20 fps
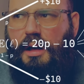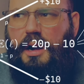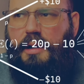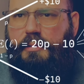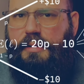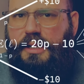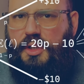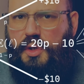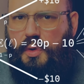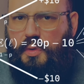
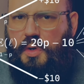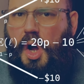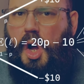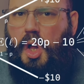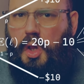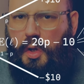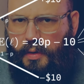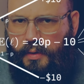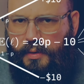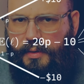lottery is two
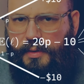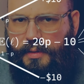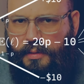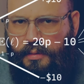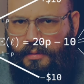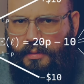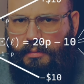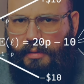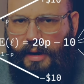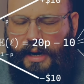dollars,
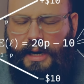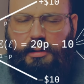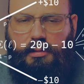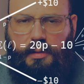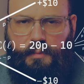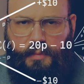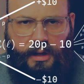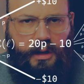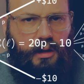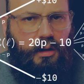right? It
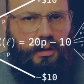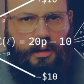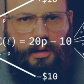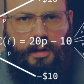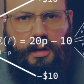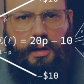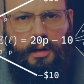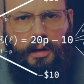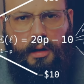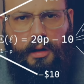would be
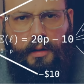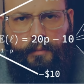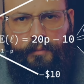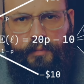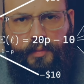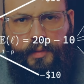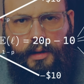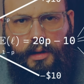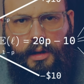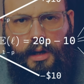
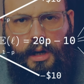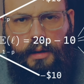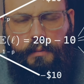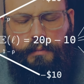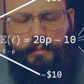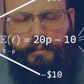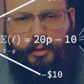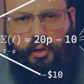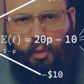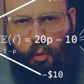
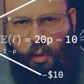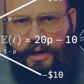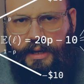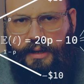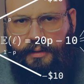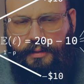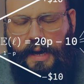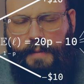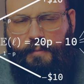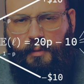um,
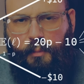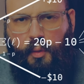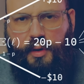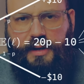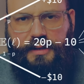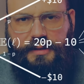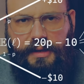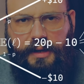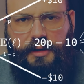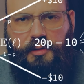twenty times zero
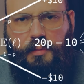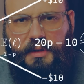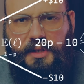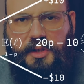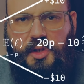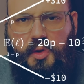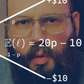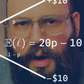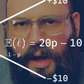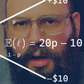point six, which
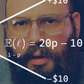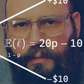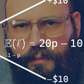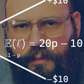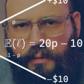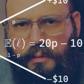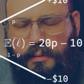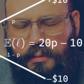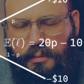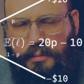is
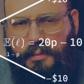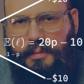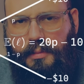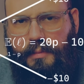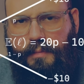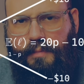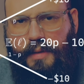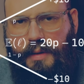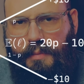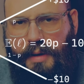twelve,
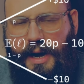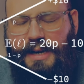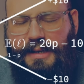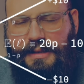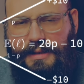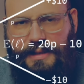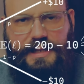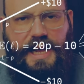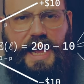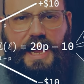
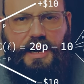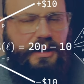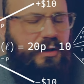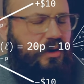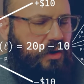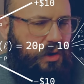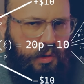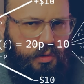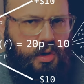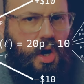minus ten
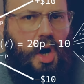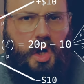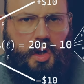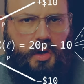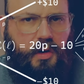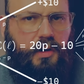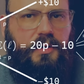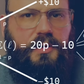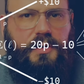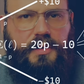is two
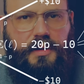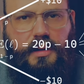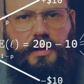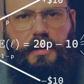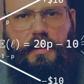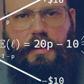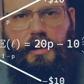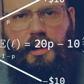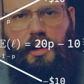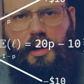dollars.
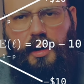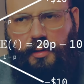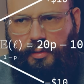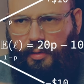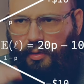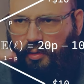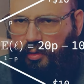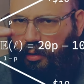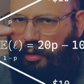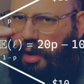
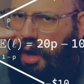So, so